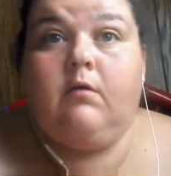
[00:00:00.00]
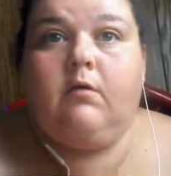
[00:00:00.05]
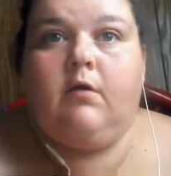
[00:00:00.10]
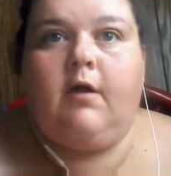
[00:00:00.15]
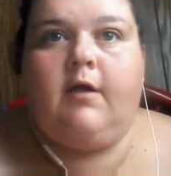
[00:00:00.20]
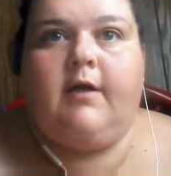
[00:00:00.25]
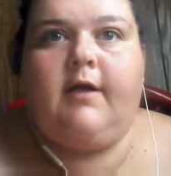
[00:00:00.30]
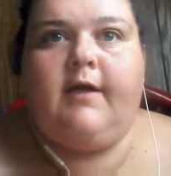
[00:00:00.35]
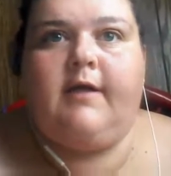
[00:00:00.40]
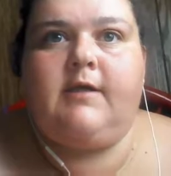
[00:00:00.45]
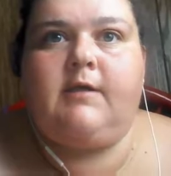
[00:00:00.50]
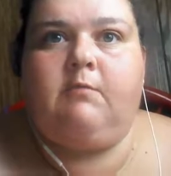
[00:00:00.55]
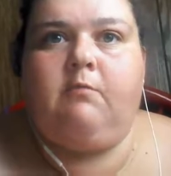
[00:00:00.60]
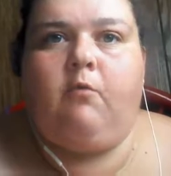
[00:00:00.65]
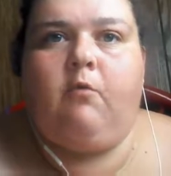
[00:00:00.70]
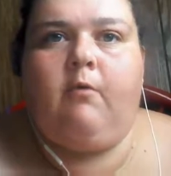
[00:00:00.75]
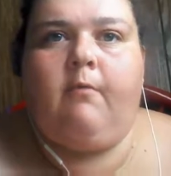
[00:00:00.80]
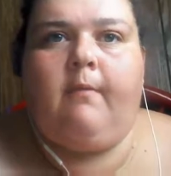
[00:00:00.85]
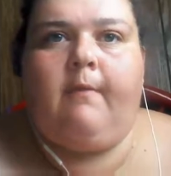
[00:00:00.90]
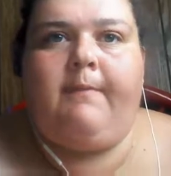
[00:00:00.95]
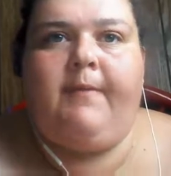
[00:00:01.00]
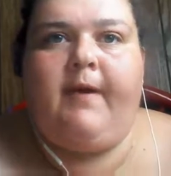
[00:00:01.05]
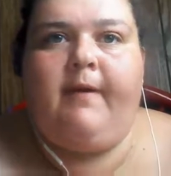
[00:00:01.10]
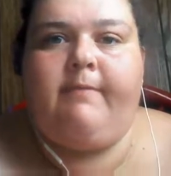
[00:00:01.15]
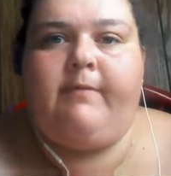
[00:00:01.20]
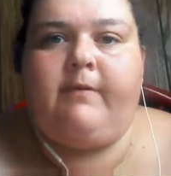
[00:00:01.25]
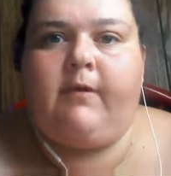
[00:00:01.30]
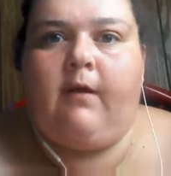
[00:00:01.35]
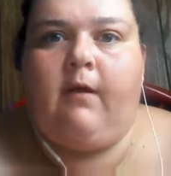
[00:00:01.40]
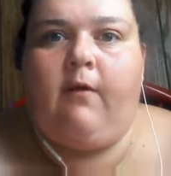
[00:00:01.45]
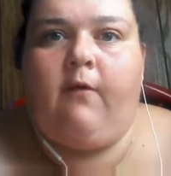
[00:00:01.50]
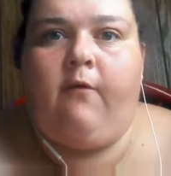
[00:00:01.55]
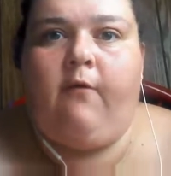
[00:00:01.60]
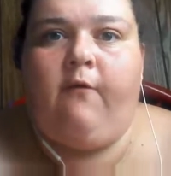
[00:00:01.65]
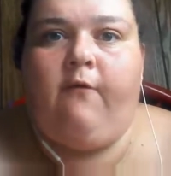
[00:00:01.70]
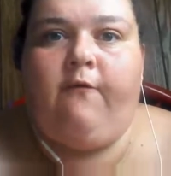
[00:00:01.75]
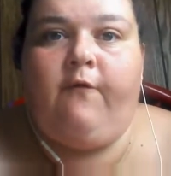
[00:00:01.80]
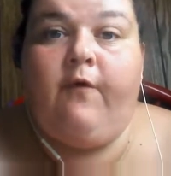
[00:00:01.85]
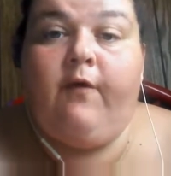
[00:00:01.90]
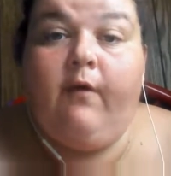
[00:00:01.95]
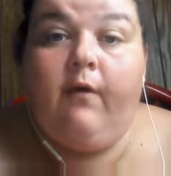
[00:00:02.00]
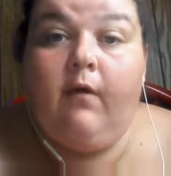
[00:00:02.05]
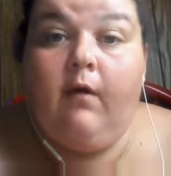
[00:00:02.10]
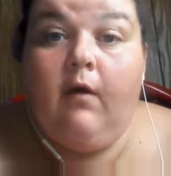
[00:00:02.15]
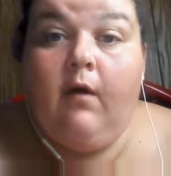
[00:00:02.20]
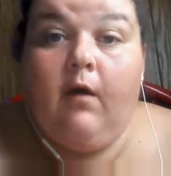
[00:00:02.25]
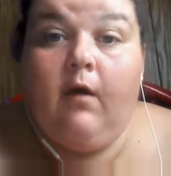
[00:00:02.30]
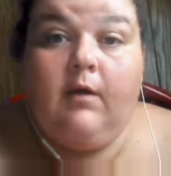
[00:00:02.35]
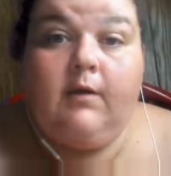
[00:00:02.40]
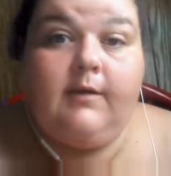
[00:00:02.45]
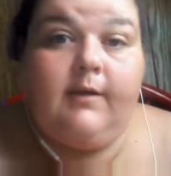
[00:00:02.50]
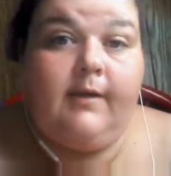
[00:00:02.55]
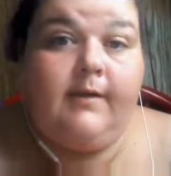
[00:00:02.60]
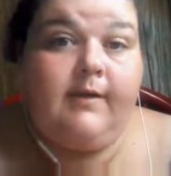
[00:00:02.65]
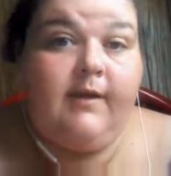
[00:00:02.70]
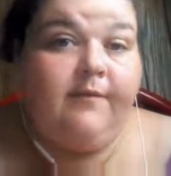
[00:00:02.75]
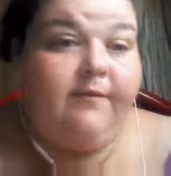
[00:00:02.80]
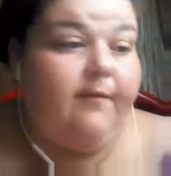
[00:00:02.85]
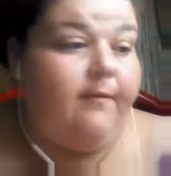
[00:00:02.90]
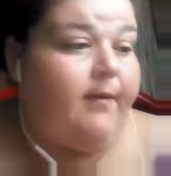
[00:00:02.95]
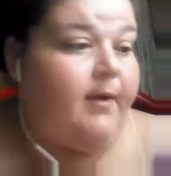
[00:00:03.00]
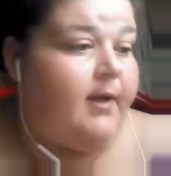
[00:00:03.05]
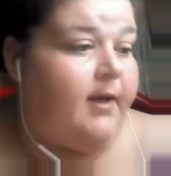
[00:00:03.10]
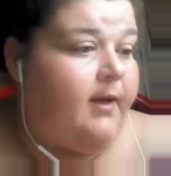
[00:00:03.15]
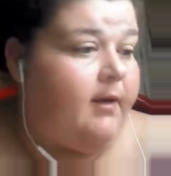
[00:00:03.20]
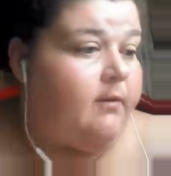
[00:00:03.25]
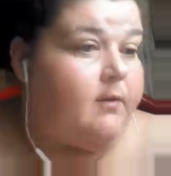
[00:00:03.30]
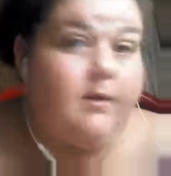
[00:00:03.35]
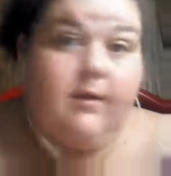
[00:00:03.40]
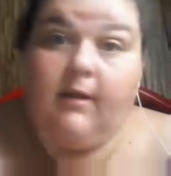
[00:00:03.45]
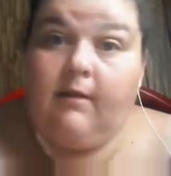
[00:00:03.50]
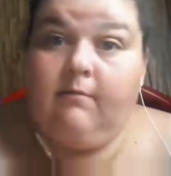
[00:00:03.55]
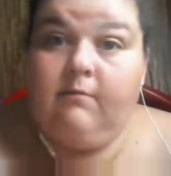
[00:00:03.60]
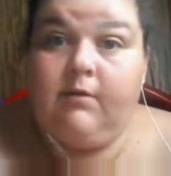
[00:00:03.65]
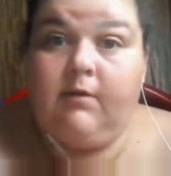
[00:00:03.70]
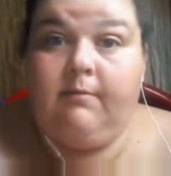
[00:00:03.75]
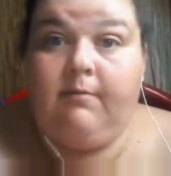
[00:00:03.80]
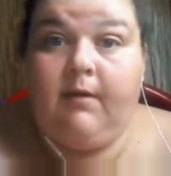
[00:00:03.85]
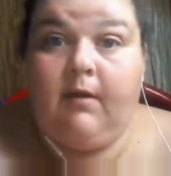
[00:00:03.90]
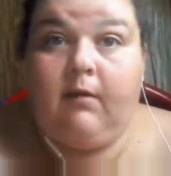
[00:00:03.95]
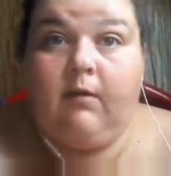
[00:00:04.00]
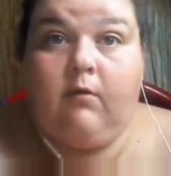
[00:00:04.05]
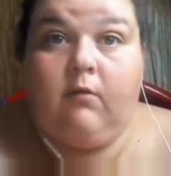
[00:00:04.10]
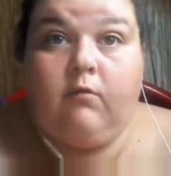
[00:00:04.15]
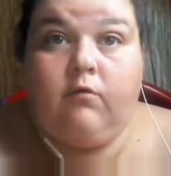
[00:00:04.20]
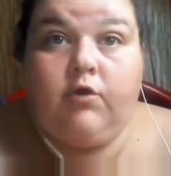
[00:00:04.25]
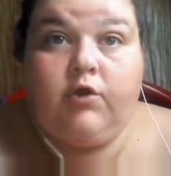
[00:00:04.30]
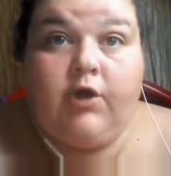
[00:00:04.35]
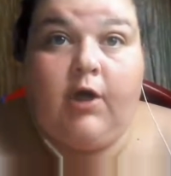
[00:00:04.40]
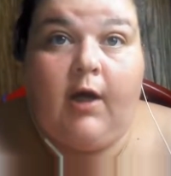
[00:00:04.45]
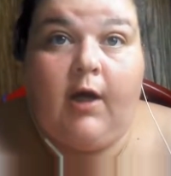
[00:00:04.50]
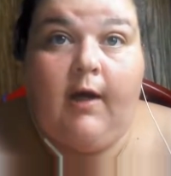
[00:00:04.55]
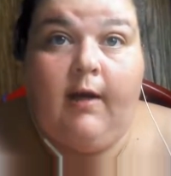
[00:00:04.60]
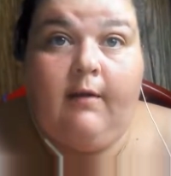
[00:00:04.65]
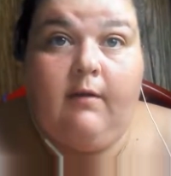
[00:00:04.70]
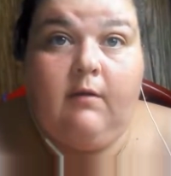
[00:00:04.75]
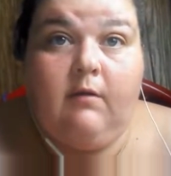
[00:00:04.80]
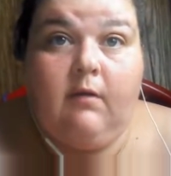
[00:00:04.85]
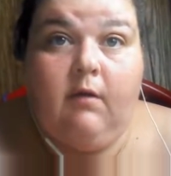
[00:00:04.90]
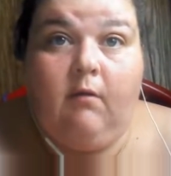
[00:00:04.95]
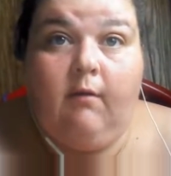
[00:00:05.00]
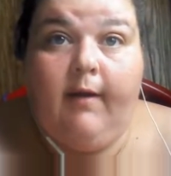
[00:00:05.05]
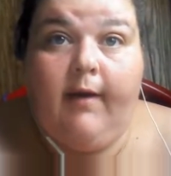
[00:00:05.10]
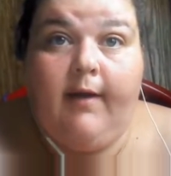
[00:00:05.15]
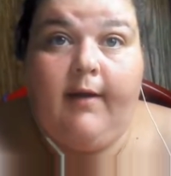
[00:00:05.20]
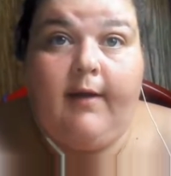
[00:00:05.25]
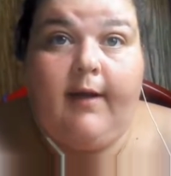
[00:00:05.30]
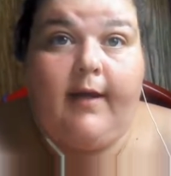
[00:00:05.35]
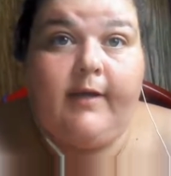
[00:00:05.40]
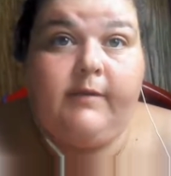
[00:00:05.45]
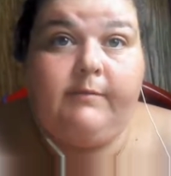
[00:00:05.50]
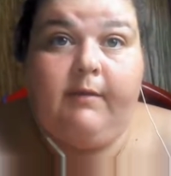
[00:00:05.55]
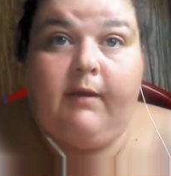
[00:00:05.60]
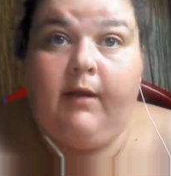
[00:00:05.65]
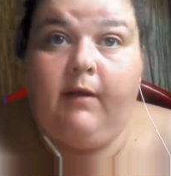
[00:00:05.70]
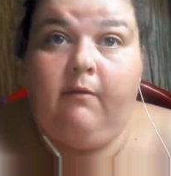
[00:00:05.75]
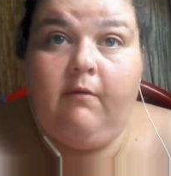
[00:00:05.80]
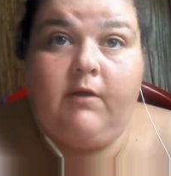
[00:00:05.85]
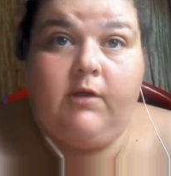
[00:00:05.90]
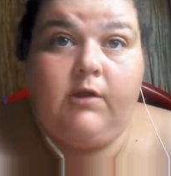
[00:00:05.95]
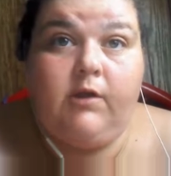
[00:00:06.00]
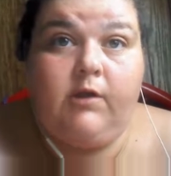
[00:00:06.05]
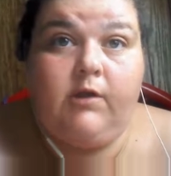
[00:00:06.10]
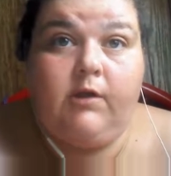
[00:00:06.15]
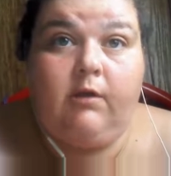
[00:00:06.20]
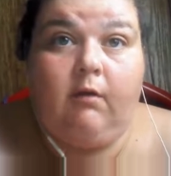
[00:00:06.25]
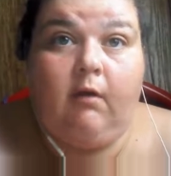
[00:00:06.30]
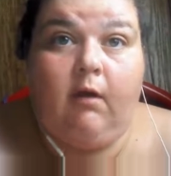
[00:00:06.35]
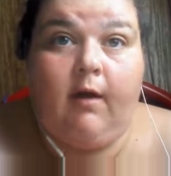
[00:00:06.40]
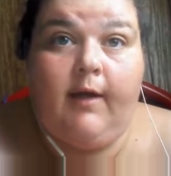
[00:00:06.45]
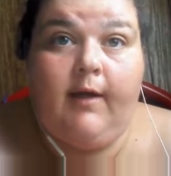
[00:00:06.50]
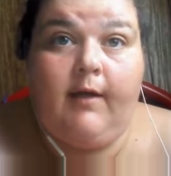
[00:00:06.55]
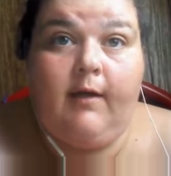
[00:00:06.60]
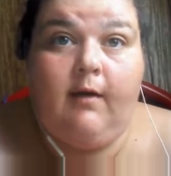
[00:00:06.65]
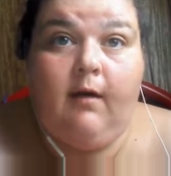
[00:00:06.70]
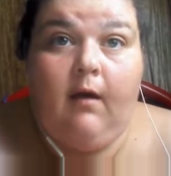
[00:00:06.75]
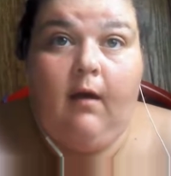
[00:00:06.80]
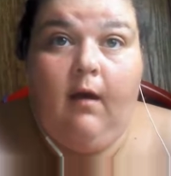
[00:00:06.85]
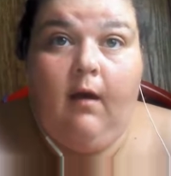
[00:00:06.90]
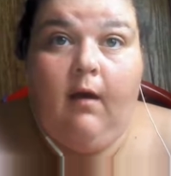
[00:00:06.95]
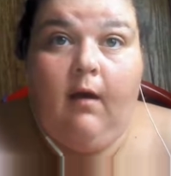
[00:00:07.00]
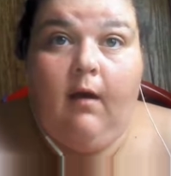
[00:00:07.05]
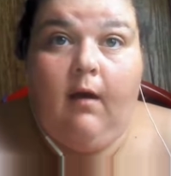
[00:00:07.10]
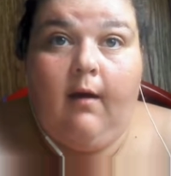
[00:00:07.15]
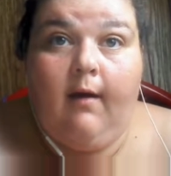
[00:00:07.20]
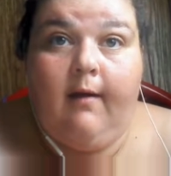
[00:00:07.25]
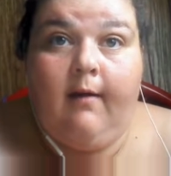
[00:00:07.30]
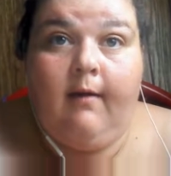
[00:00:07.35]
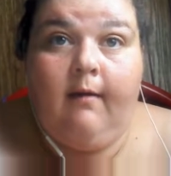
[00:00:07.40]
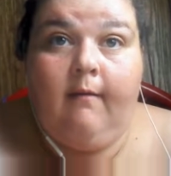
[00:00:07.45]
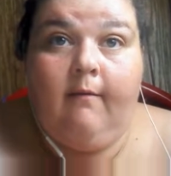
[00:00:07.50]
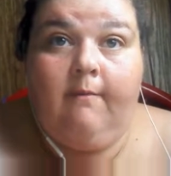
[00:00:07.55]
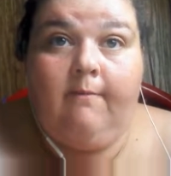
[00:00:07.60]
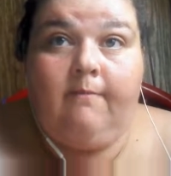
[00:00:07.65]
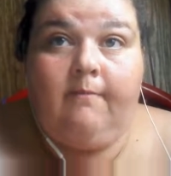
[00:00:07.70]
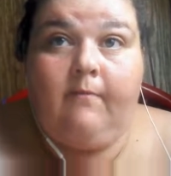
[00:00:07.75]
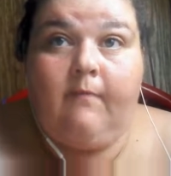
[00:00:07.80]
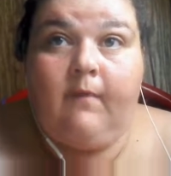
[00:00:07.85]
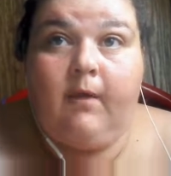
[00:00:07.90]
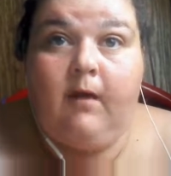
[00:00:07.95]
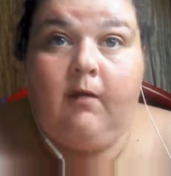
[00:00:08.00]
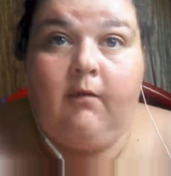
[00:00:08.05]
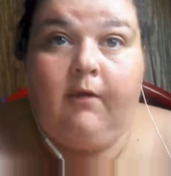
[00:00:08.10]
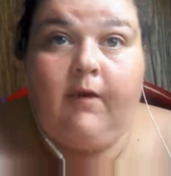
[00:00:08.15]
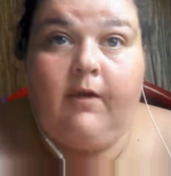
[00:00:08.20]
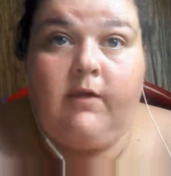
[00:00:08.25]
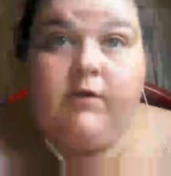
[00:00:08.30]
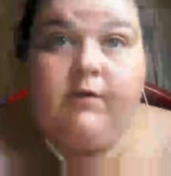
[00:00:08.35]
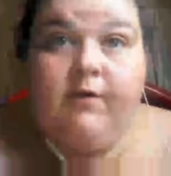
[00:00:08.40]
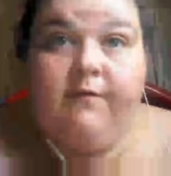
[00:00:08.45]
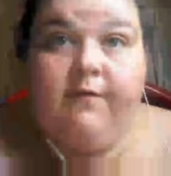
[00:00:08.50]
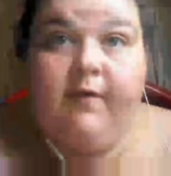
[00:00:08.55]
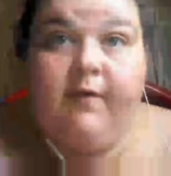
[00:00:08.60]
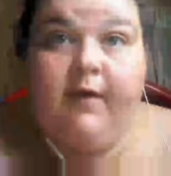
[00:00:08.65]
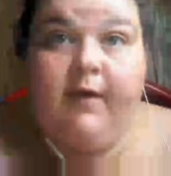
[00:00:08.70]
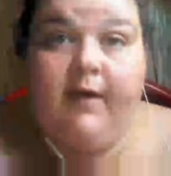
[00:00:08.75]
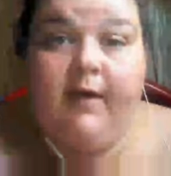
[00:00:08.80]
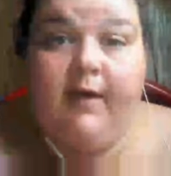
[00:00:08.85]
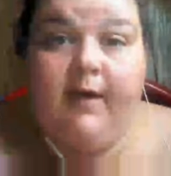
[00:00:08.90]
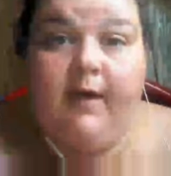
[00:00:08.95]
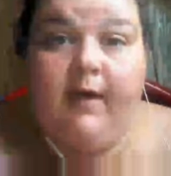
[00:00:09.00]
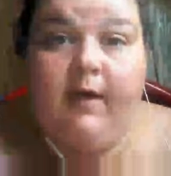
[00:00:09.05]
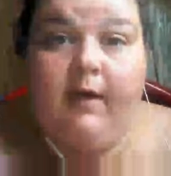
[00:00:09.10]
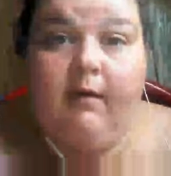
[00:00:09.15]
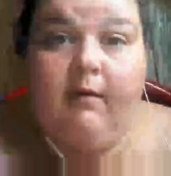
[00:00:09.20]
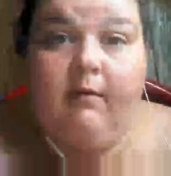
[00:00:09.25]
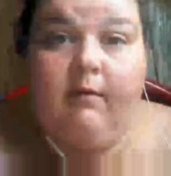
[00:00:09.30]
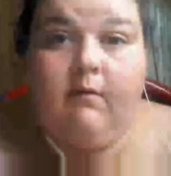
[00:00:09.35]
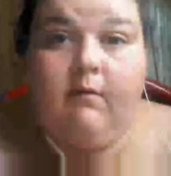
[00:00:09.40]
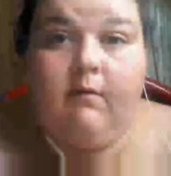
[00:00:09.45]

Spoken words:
Trying to get some more of my peeps over. Since everybody else seems to be a little shy, go ahead and ask me any questions you like. I'll answer everything I can.